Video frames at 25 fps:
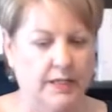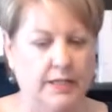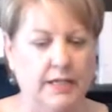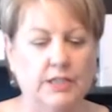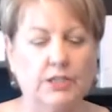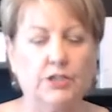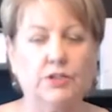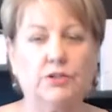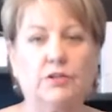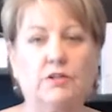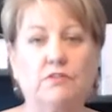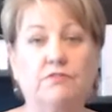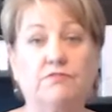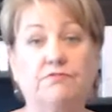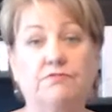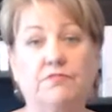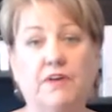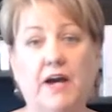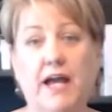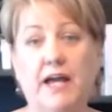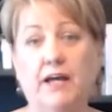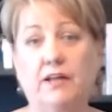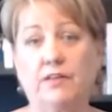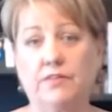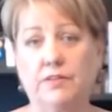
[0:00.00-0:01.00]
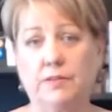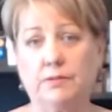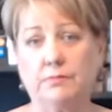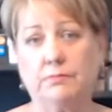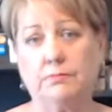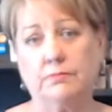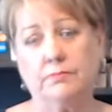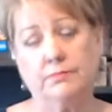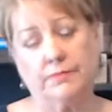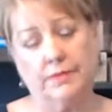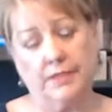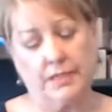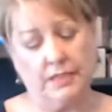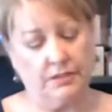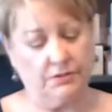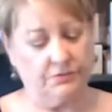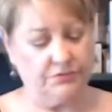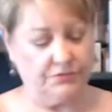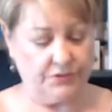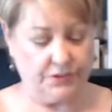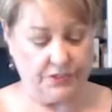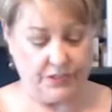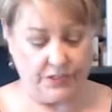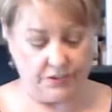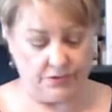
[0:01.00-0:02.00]
You can file them. You know,
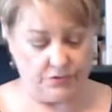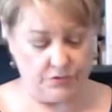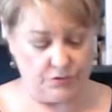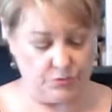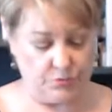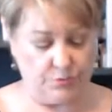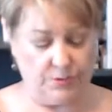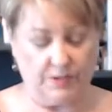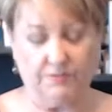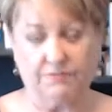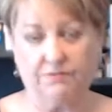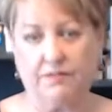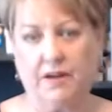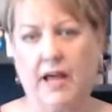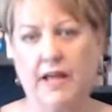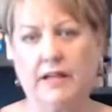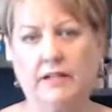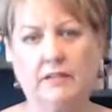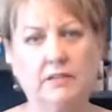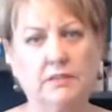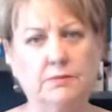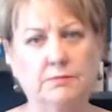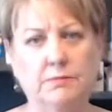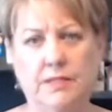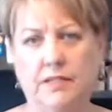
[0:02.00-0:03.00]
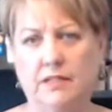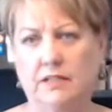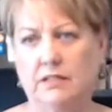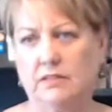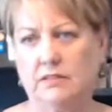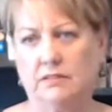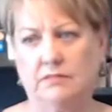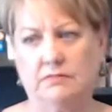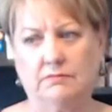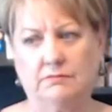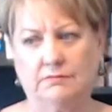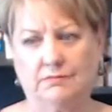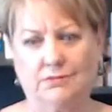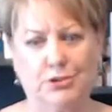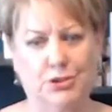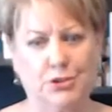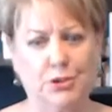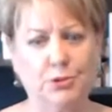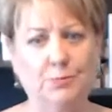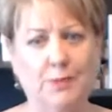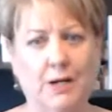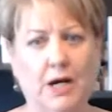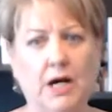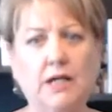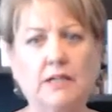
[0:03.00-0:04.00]
for years we filed them in a
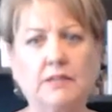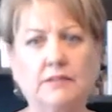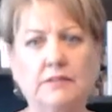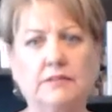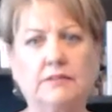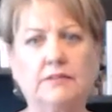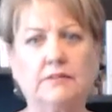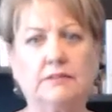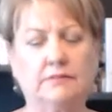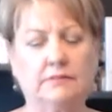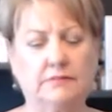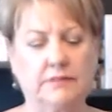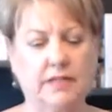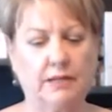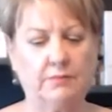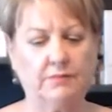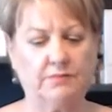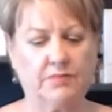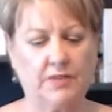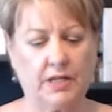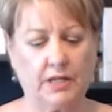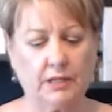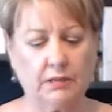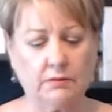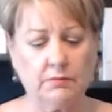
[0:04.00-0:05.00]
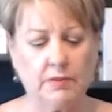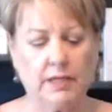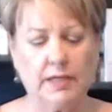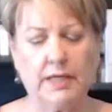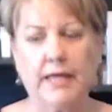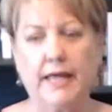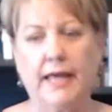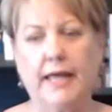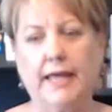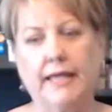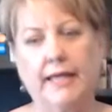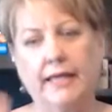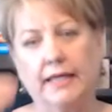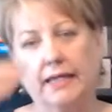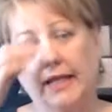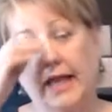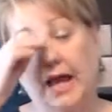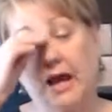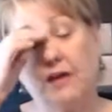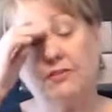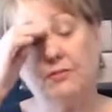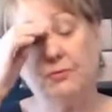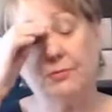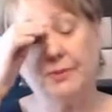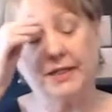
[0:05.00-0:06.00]
shoebox type thing in
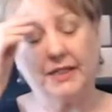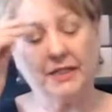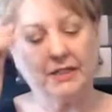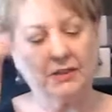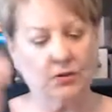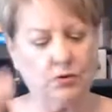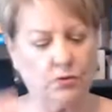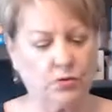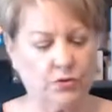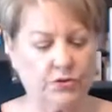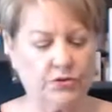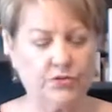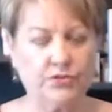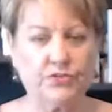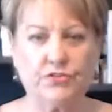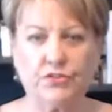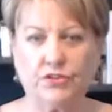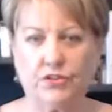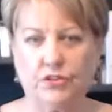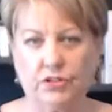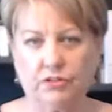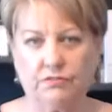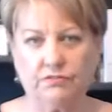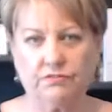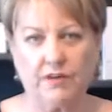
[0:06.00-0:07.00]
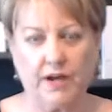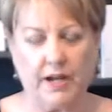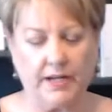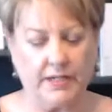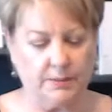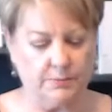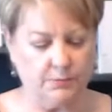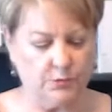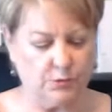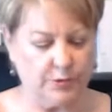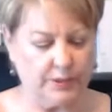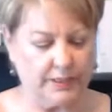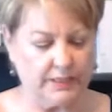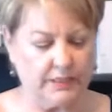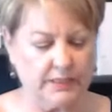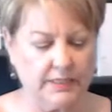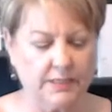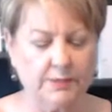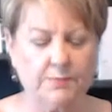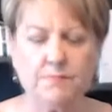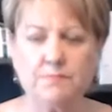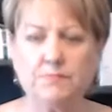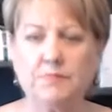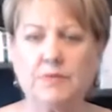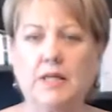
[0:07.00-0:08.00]
alphabetical order so you could find them quickly.
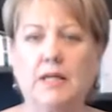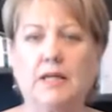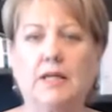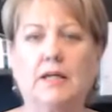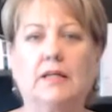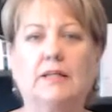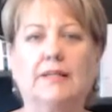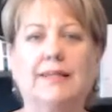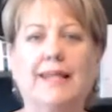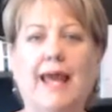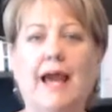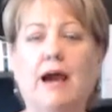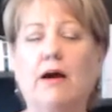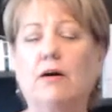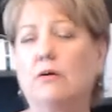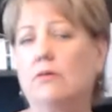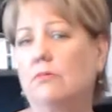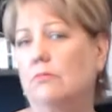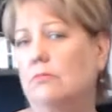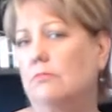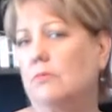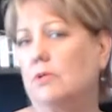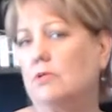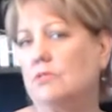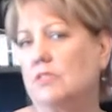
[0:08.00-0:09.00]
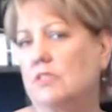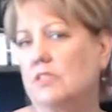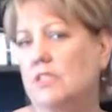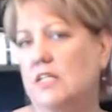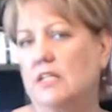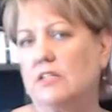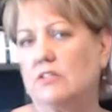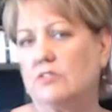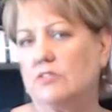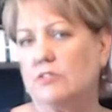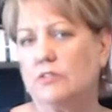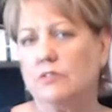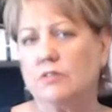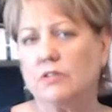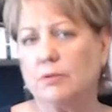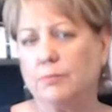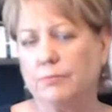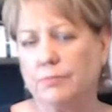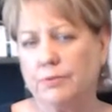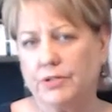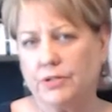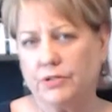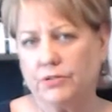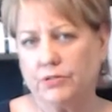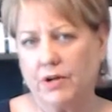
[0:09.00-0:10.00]
Now, most things are
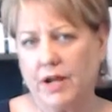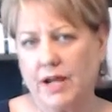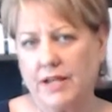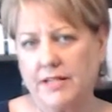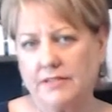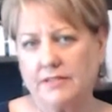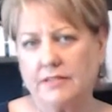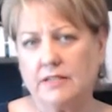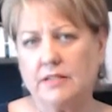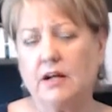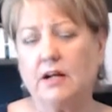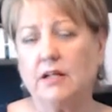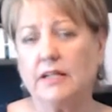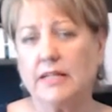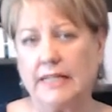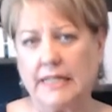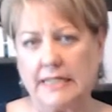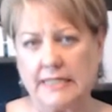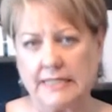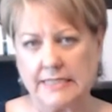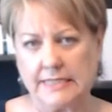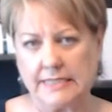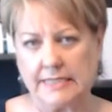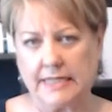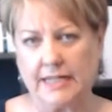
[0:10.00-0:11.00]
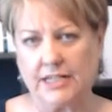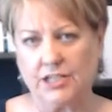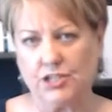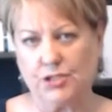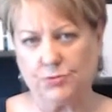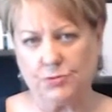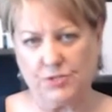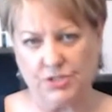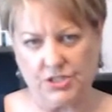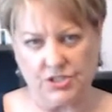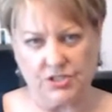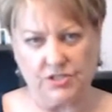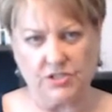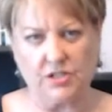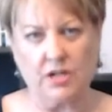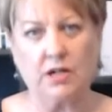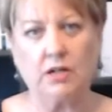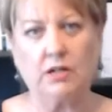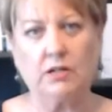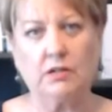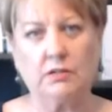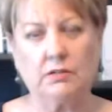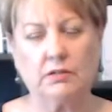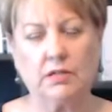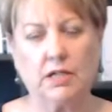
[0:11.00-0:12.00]
computerized, and on InTouch, which is
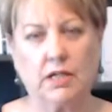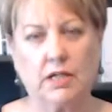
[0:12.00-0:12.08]
our,